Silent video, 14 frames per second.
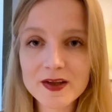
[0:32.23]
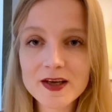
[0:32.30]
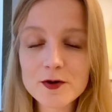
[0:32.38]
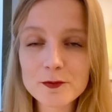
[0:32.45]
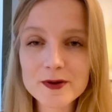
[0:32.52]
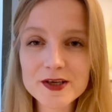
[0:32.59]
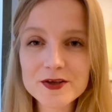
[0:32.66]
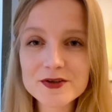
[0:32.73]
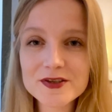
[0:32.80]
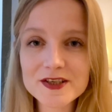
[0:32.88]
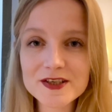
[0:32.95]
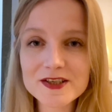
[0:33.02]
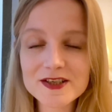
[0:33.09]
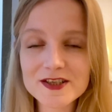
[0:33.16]
We use
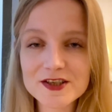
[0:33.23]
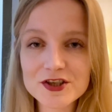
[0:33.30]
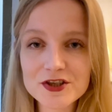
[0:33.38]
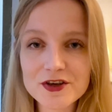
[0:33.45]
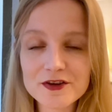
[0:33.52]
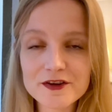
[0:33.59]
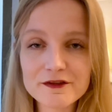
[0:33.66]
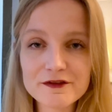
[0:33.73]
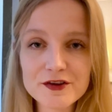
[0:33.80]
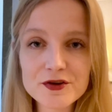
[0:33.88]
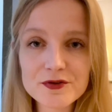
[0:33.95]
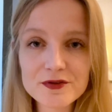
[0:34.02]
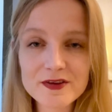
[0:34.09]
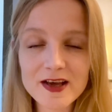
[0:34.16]
it to show the
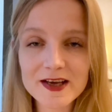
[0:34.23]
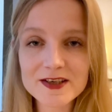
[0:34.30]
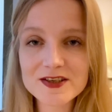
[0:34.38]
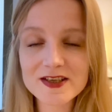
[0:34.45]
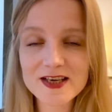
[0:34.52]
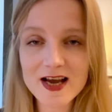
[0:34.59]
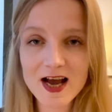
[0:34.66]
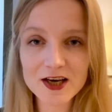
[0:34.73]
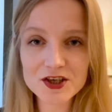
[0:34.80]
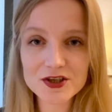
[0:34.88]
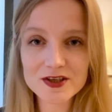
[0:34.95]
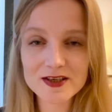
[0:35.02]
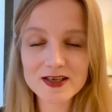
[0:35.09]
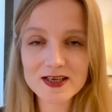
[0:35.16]
view that the
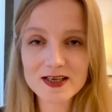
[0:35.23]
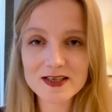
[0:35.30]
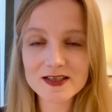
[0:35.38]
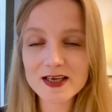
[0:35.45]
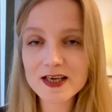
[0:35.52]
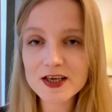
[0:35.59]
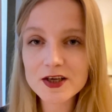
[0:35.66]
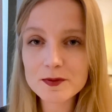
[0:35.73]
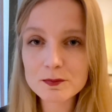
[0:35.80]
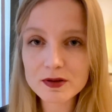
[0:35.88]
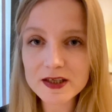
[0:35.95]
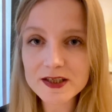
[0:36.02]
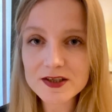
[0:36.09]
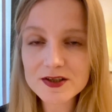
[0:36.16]
action is
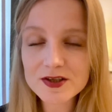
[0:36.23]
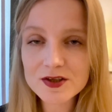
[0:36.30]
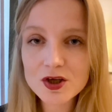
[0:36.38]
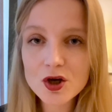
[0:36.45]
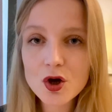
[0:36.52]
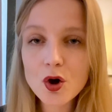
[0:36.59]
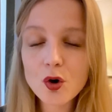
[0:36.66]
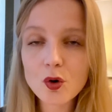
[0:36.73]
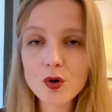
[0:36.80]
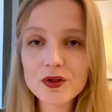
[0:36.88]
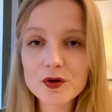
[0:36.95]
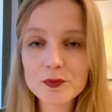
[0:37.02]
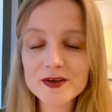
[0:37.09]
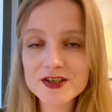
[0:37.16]
incomplete, or
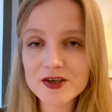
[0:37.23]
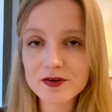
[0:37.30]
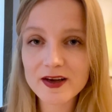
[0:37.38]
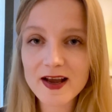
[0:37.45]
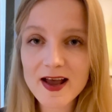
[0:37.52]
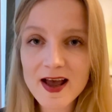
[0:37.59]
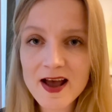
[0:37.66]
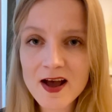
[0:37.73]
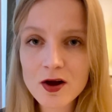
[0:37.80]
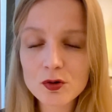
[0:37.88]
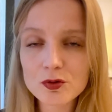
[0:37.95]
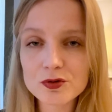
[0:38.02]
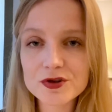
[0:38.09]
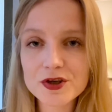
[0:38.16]
that we don't care
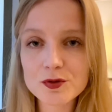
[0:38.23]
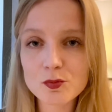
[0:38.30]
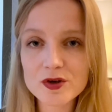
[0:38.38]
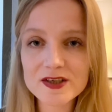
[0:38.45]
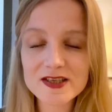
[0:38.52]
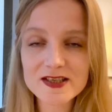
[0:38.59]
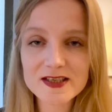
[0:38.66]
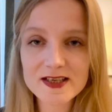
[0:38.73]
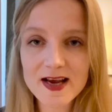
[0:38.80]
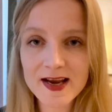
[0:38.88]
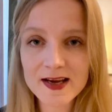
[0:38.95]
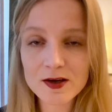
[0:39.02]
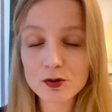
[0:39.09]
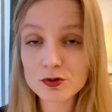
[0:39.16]
or don't want to
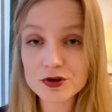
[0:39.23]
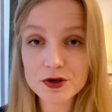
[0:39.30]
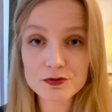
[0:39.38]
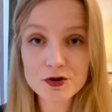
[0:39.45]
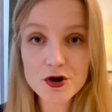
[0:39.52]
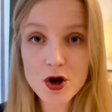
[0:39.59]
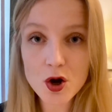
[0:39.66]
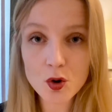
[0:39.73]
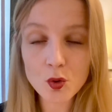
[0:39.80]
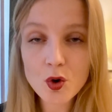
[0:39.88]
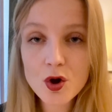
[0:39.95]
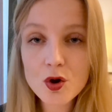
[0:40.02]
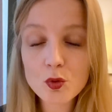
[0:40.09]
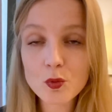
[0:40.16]
say or don't know
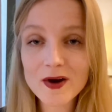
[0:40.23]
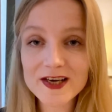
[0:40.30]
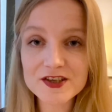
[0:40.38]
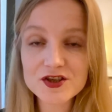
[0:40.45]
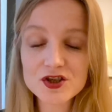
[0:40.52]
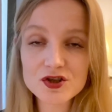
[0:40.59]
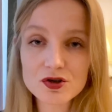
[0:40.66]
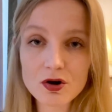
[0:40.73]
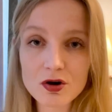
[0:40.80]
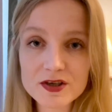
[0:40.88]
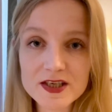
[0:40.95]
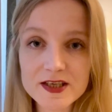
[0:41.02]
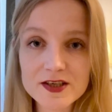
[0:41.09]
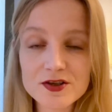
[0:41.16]
when it
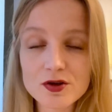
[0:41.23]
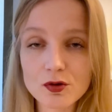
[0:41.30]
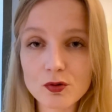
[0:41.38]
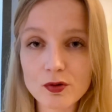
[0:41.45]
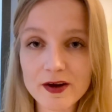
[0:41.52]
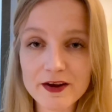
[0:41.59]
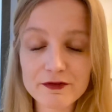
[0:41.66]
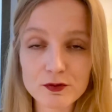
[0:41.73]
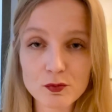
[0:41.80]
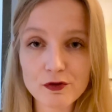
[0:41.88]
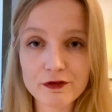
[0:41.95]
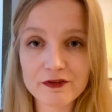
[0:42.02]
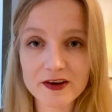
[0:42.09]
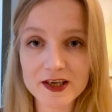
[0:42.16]
started or if it will
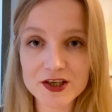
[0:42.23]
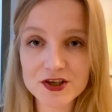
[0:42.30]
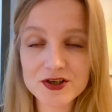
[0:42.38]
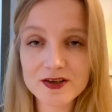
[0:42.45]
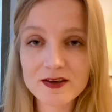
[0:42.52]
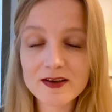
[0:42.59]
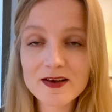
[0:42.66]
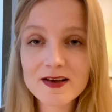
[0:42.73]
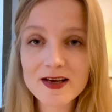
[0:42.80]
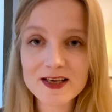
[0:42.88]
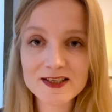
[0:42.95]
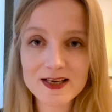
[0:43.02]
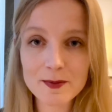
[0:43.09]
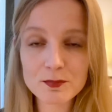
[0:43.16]
finish.
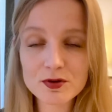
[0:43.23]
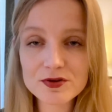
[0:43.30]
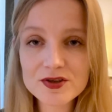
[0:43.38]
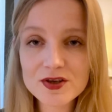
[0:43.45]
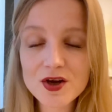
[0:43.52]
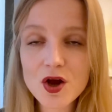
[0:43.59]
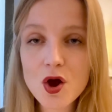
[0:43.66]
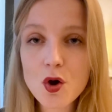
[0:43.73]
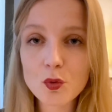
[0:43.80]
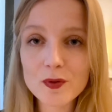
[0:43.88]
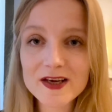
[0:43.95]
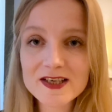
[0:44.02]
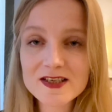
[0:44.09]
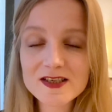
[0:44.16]
Examples:
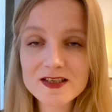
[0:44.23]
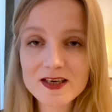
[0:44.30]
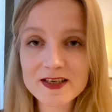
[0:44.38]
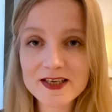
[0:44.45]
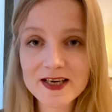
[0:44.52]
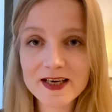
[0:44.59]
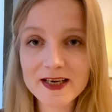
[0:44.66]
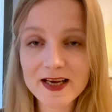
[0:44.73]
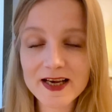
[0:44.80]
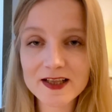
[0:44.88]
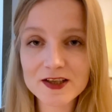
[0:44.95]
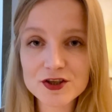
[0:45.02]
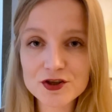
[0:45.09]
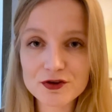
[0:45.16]
we are studying
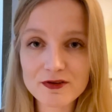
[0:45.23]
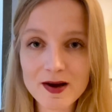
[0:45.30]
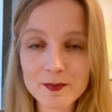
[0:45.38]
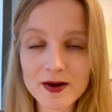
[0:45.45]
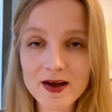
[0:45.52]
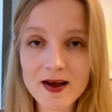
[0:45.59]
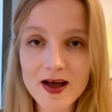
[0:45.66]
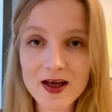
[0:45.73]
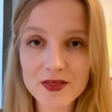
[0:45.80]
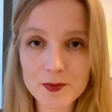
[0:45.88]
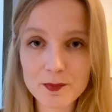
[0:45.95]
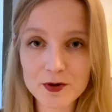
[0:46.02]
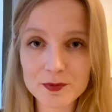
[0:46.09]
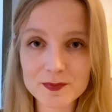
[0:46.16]
English grammar at the
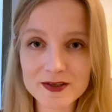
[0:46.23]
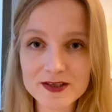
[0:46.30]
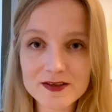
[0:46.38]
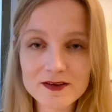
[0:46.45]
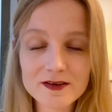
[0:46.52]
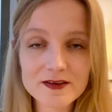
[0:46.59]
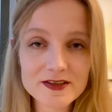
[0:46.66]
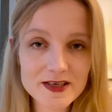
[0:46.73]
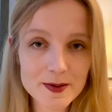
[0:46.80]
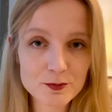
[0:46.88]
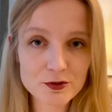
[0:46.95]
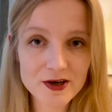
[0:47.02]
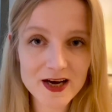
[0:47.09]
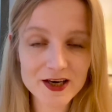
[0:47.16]
moment.
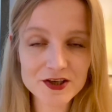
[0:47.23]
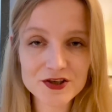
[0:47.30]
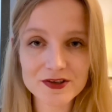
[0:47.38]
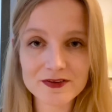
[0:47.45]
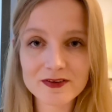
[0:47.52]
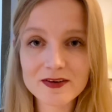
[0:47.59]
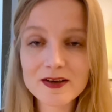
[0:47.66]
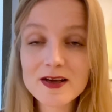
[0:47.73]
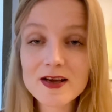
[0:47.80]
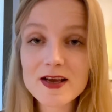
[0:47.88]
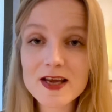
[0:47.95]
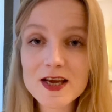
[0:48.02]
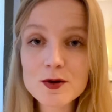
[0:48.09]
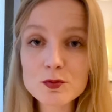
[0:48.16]
Temporary action:
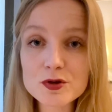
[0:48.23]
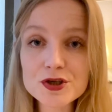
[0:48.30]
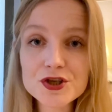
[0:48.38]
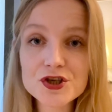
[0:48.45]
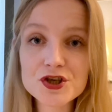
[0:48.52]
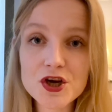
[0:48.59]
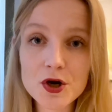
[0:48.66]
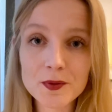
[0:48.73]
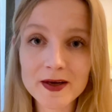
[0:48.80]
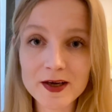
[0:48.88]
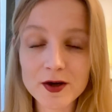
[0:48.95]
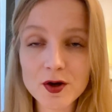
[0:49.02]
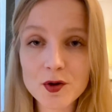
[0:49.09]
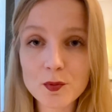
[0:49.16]
it was
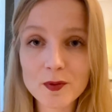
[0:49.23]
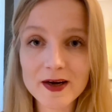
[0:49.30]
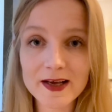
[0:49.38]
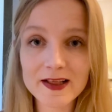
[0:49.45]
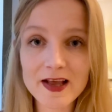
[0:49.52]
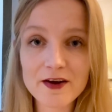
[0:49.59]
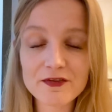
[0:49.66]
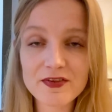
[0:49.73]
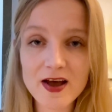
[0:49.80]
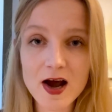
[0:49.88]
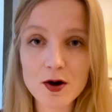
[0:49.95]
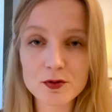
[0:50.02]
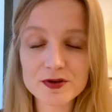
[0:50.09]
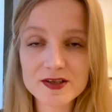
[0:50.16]
snowing when I left the
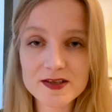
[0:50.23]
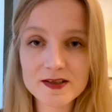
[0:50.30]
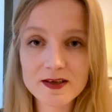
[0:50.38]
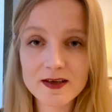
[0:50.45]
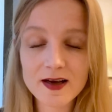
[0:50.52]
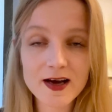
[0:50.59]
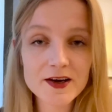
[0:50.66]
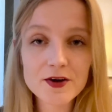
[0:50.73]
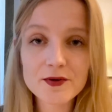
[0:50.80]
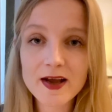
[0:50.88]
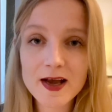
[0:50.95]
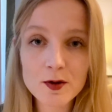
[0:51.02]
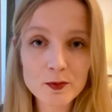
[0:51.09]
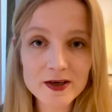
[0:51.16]
house. I don't
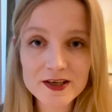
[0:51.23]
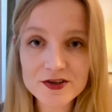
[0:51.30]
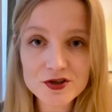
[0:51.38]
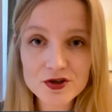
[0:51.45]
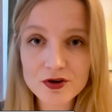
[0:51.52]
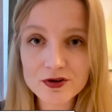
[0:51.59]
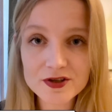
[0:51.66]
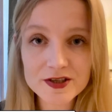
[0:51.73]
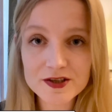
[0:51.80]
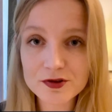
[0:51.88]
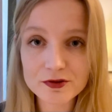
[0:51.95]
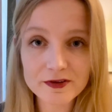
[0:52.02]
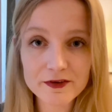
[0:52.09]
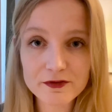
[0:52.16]
care when it started
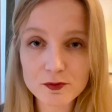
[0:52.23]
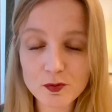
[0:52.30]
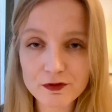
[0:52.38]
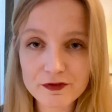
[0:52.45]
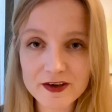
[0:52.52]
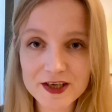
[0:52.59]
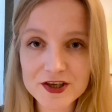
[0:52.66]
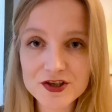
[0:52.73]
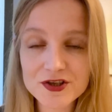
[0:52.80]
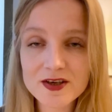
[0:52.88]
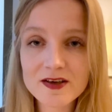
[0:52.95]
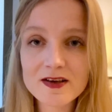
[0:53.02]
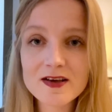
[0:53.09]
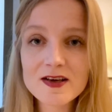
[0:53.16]
or if it will finish.
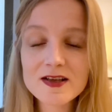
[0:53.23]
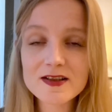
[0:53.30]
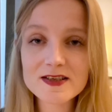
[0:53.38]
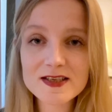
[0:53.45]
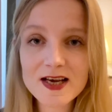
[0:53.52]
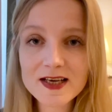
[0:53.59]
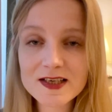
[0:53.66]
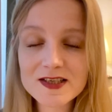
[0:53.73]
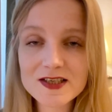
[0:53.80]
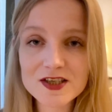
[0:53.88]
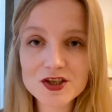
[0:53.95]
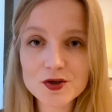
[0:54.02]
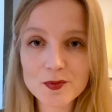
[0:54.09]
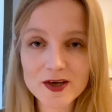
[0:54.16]
The second
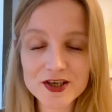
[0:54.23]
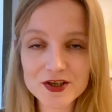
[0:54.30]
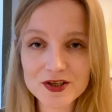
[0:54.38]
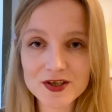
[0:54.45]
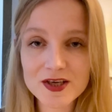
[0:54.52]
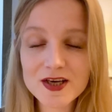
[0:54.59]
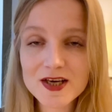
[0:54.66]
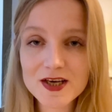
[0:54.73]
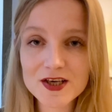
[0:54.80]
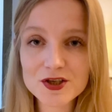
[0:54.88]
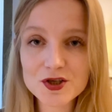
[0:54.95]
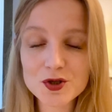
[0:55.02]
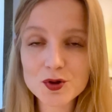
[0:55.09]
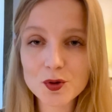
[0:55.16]
situation is
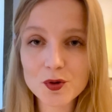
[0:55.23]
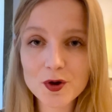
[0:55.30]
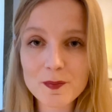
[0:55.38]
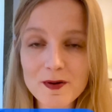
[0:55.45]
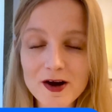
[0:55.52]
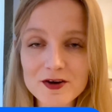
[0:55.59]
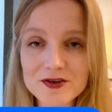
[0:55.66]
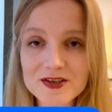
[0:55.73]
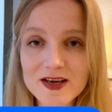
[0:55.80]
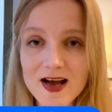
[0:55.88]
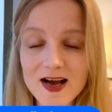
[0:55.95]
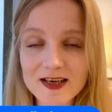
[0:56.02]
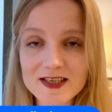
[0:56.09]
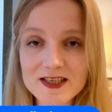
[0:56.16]
to talk about
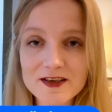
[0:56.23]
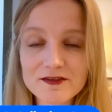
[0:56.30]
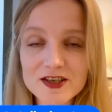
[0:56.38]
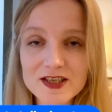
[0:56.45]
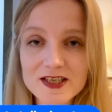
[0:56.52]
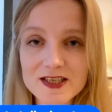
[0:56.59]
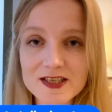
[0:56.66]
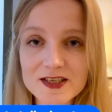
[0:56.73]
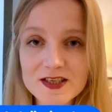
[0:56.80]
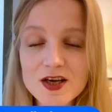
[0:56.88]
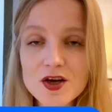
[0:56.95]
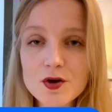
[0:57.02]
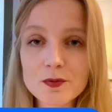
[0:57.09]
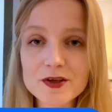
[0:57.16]
activities
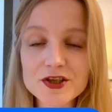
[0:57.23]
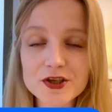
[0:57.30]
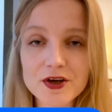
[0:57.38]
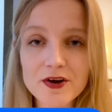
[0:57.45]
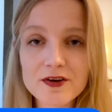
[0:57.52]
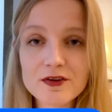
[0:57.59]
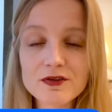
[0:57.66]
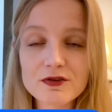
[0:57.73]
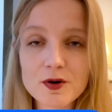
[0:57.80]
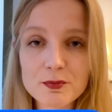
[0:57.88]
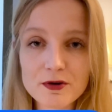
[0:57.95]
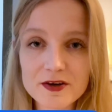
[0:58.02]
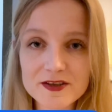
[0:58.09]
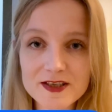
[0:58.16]
which are going through a
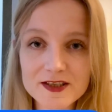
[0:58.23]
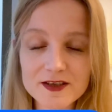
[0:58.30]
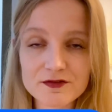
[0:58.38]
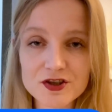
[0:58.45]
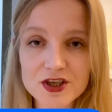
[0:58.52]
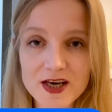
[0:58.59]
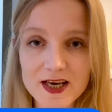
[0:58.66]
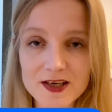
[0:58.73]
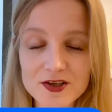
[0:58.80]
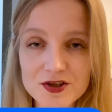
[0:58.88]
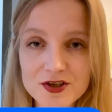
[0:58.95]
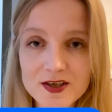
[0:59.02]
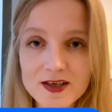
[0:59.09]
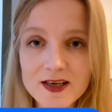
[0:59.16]
process of
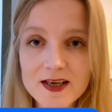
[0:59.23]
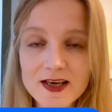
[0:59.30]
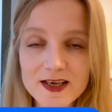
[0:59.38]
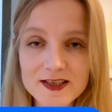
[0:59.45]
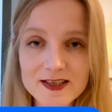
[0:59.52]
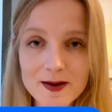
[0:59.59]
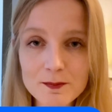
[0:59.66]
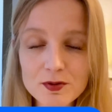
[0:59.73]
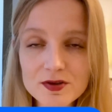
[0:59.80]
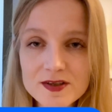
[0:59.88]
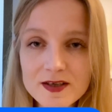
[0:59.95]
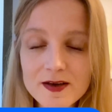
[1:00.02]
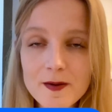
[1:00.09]
change. Examples: